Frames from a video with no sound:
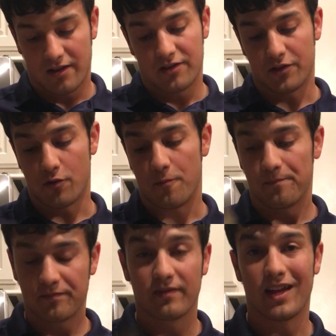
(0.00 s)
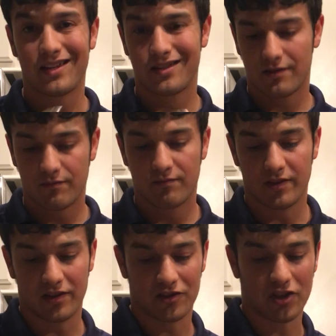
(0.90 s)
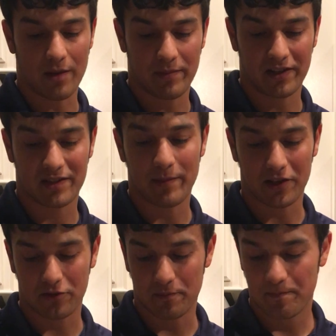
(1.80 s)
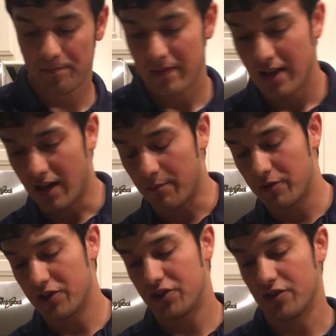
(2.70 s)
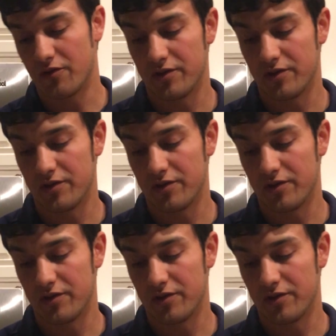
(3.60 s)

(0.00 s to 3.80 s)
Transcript: So that's the chopping spectrum. I'm gonna show